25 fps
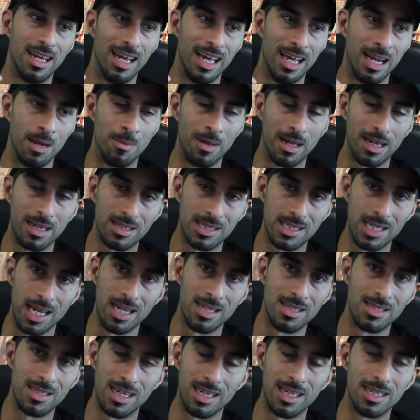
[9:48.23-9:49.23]
And I'm like,
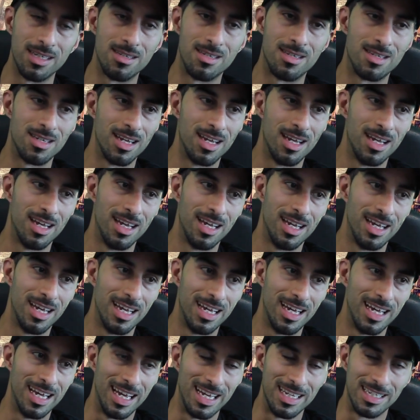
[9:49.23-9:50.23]
Sansa is,
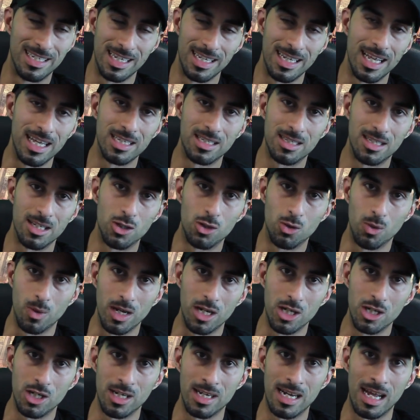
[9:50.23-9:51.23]
is in that
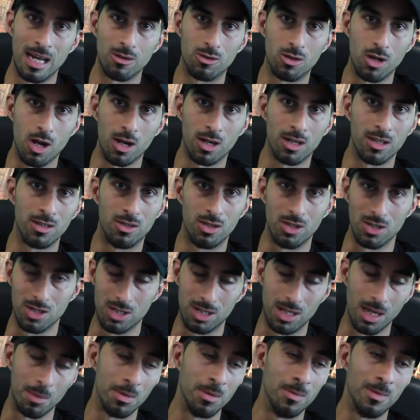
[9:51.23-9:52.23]
situation now talking to
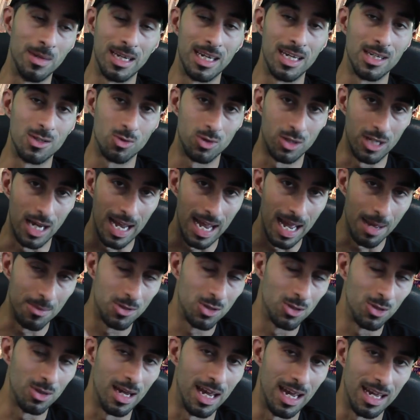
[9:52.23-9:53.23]
Stubby McGee's, which I
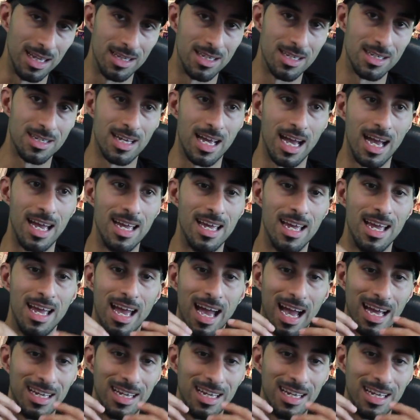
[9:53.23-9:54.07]
absolutely hate this guy.